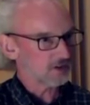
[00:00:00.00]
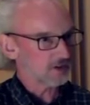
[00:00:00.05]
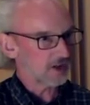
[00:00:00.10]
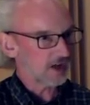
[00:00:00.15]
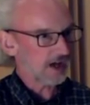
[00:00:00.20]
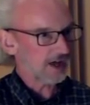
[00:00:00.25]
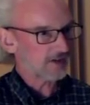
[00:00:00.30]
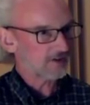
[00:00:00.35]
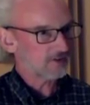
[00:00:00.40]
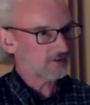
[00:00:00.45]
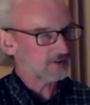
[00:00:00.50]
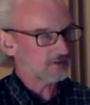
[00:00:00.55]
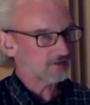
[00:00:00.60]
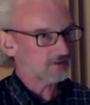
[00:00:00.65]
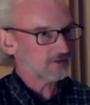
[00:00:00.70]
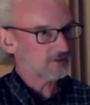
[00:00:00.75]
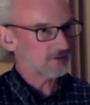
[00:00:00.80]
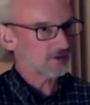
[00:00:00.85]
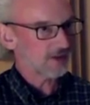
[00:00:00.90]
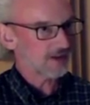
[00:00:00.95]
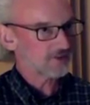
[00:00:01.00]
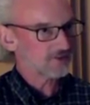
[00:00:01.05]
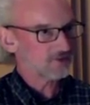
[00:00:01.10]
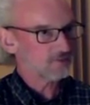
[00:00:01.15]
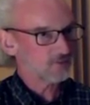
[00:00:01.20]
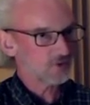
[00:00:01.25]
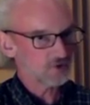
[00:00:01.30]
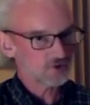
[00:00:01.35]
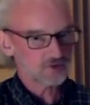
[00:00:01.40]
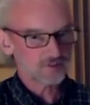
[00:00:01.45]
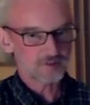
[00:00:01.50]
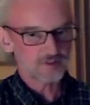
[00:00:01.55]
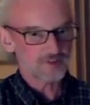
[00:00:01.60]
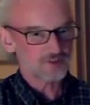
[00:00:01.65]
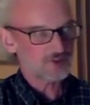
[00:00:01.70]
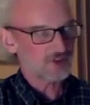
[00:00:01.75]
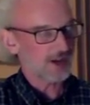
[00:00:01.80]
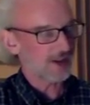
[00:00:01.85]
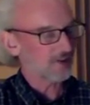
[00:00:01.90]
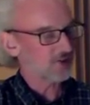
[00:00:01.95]
a lot less
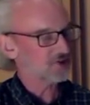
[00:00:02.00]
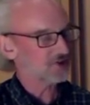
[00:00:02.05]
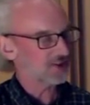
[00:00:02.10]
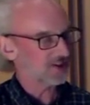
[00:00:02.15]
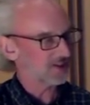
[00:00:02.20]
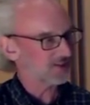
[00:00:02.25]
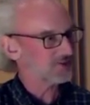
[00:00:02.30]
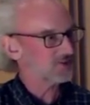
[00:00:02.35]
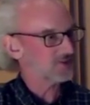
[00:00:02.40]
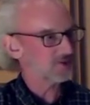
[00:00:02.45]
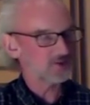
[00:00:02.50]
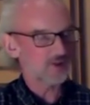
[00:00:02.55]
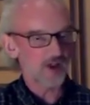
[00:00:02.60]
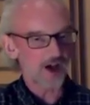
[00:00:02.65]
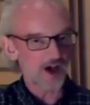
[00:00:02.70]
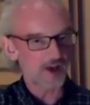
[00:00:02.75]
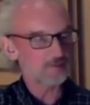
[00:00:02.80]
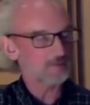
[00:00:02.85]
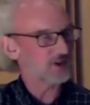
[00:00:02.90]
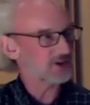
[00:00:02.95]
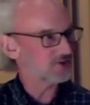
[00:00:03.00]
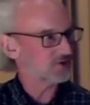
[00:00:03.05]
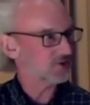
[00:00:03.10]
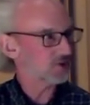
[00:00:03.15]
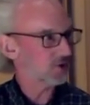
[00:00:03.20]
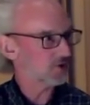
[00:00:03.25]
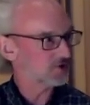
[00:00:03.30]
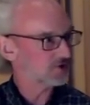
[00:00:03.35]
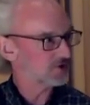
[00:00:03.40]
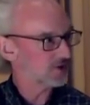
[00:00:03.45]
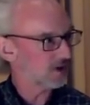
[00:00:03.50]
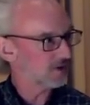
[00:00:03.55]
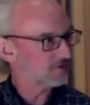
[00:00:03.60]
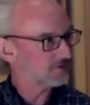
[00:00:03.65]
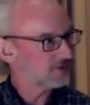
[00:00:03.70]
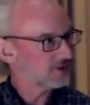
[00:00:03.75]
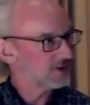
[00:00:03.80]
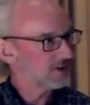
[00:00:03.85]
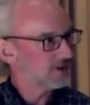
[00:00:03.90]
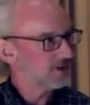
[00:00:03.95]
emotionally challenging to not mix your own
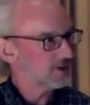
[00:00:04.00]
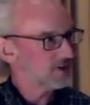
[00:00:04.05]
stuff,